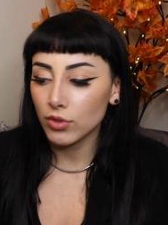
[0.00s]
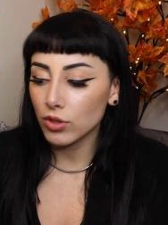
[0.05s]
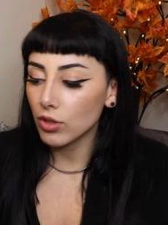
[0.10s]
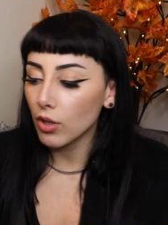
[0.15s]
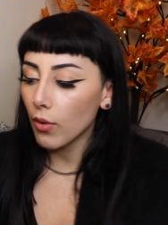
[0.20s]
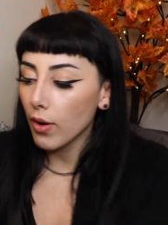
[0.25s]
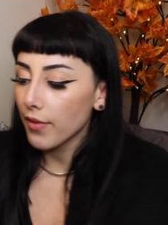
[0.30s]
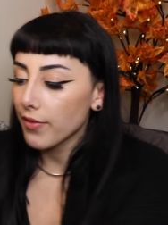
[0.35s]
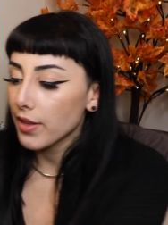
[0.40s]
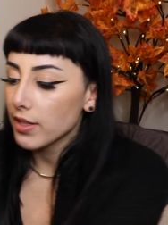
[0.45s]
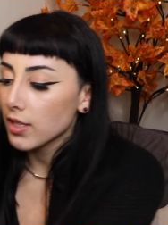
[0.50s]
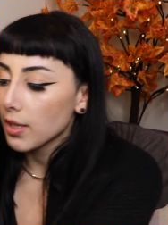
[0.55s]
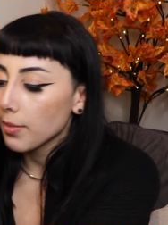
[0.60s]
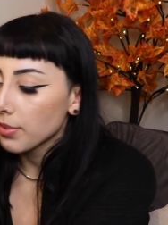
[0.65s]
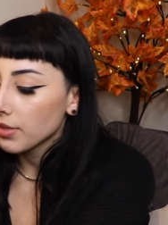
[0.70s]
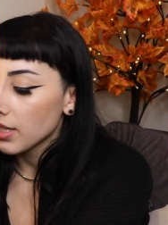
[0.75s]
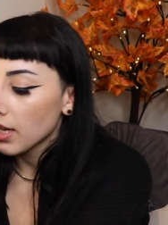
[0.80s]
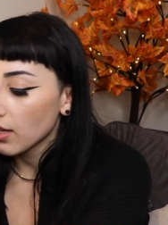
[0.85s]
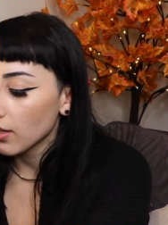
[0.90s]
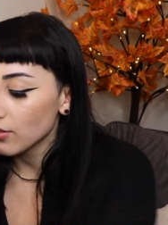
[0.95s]
don't have that type
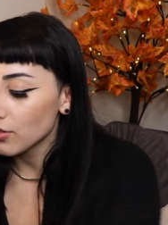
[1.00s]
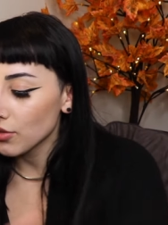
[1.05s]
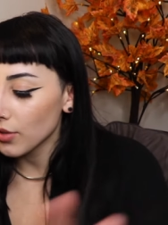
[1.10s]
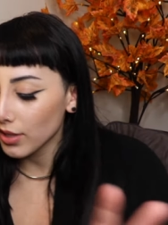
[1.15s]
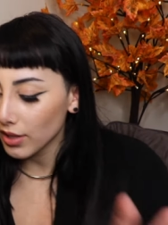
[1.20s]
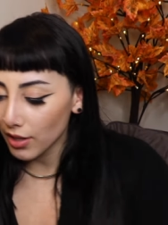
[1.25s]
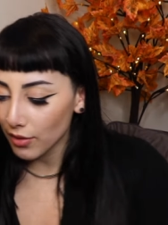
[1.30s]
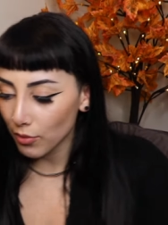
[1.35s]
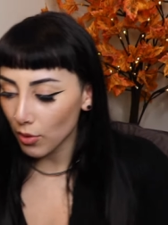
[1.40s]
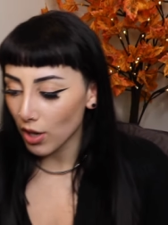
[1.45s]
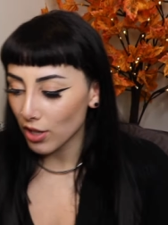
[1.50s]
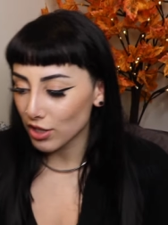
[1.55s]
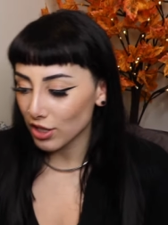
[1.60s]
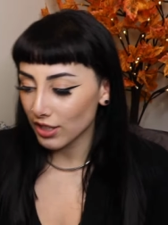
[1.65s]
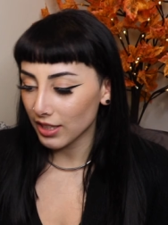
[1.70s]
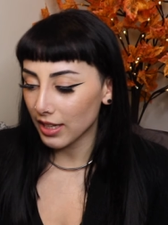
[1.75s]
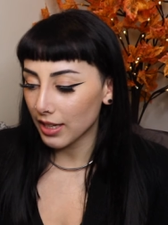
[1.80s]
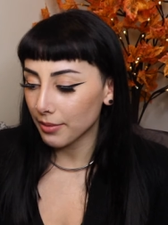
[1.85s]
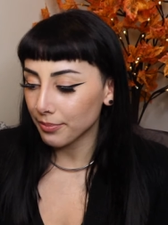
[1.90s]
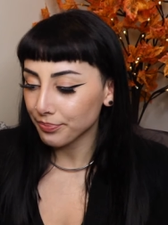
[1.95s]
of talent, so I love watching
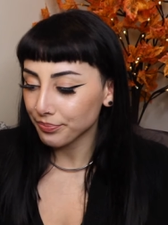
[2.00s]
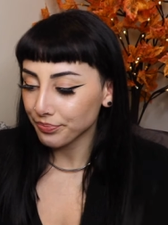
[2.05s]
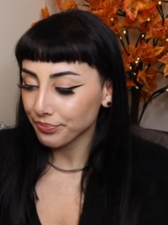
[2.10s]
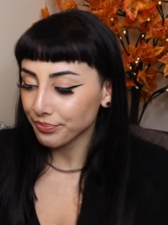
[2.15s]
that.